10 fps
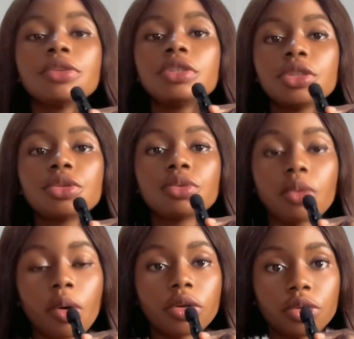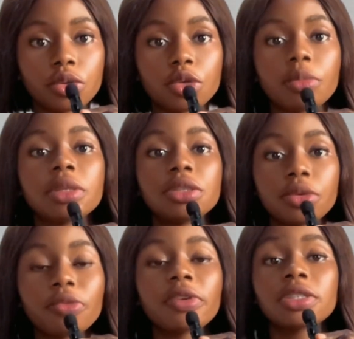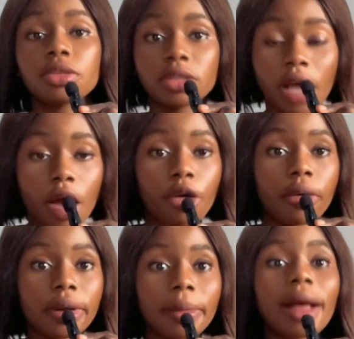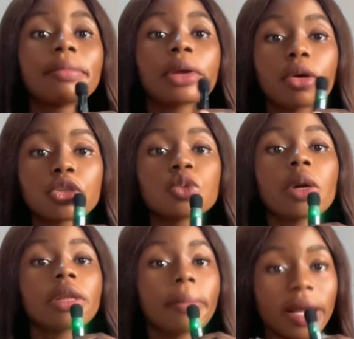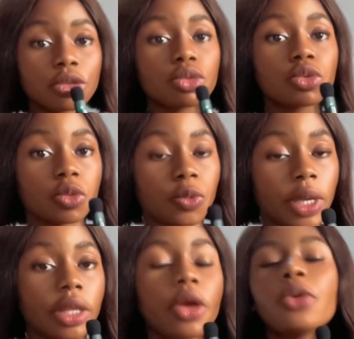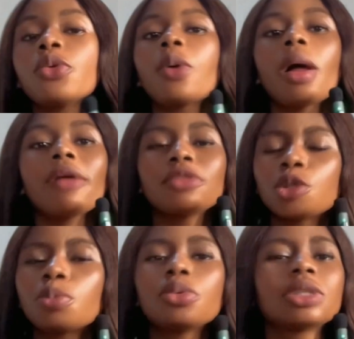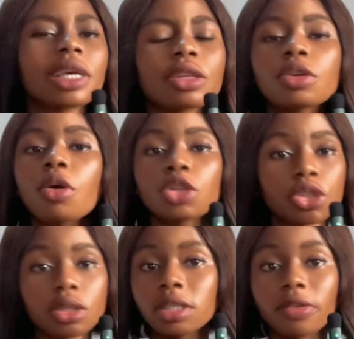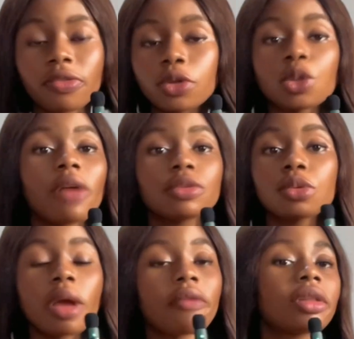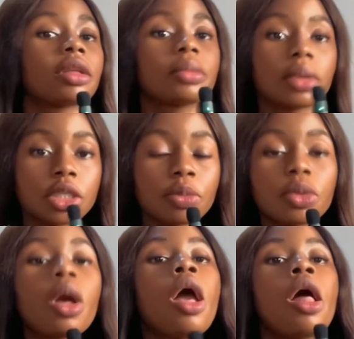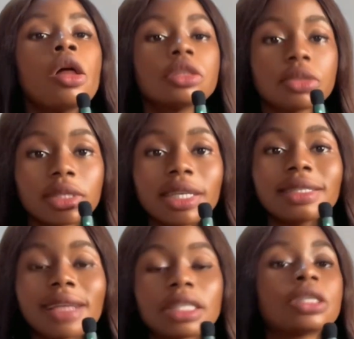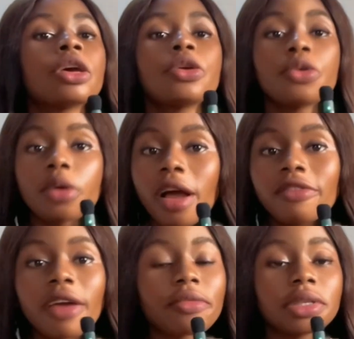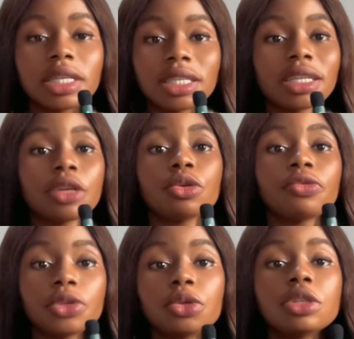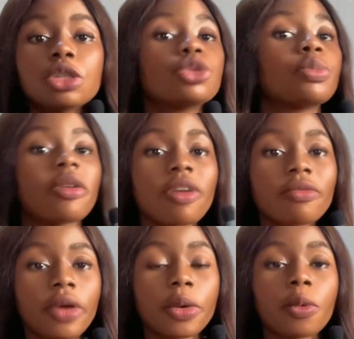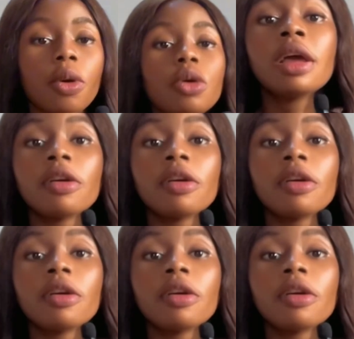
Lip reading: you need to grow on YouTube is you versus the algorithm. And because you're on a battle to win, you have to put in conscious effort. You have to do everything possible to see that you have every data that your video needs to perform very well,